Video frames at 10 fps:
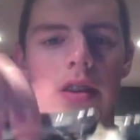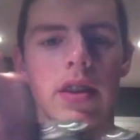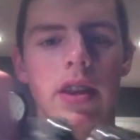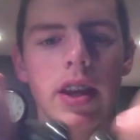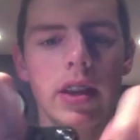
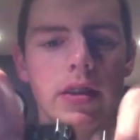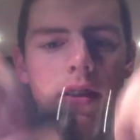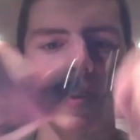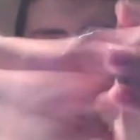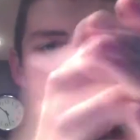
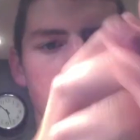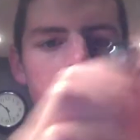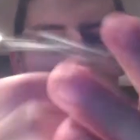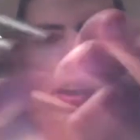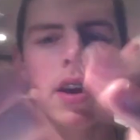Next,
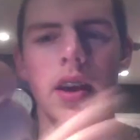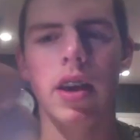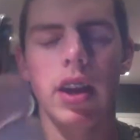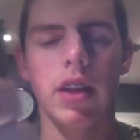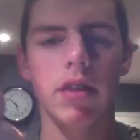
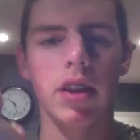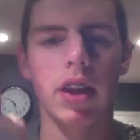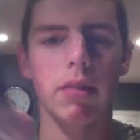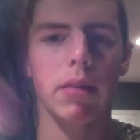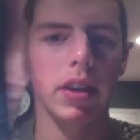what I
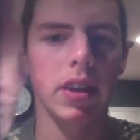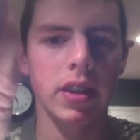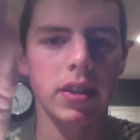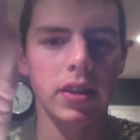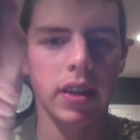like about
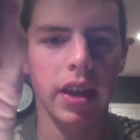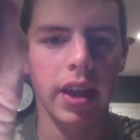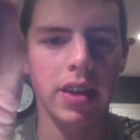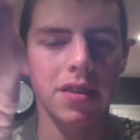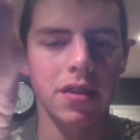this is that it
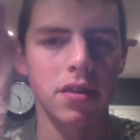has the